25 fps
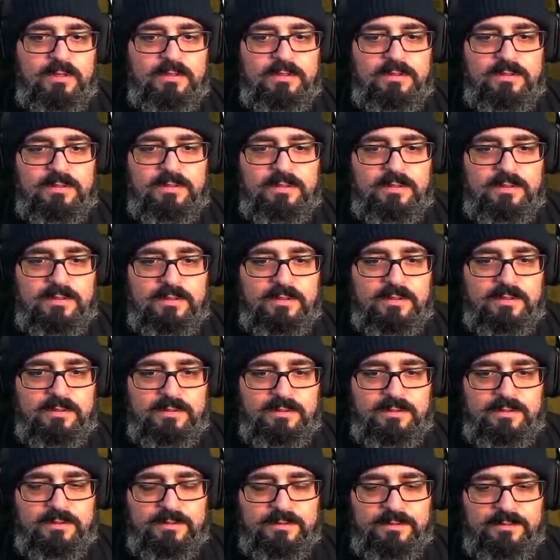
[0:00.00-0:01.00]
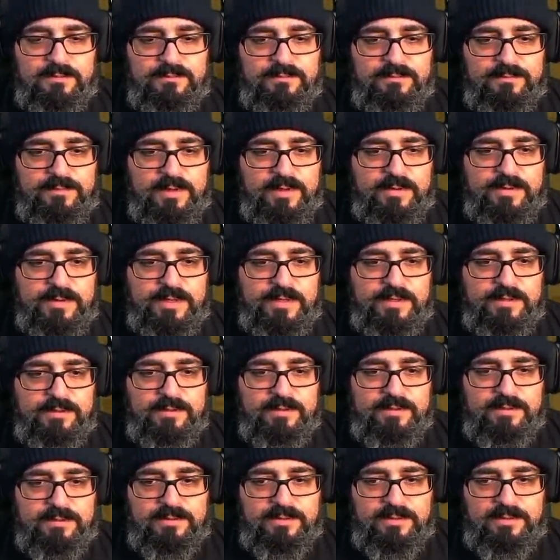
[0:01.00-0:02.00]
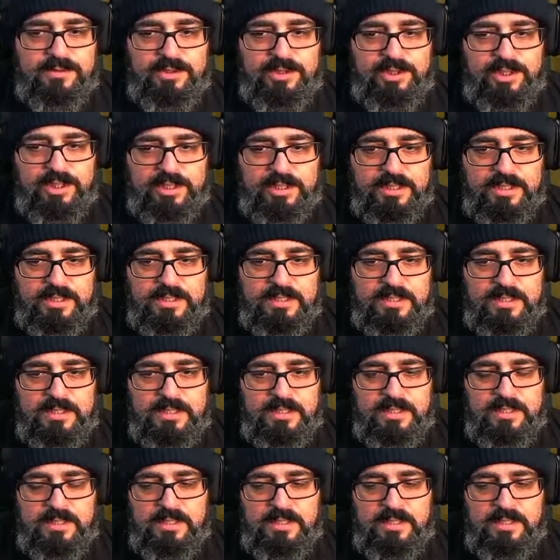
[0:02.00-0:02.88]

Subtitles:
Good. Very good, chicken.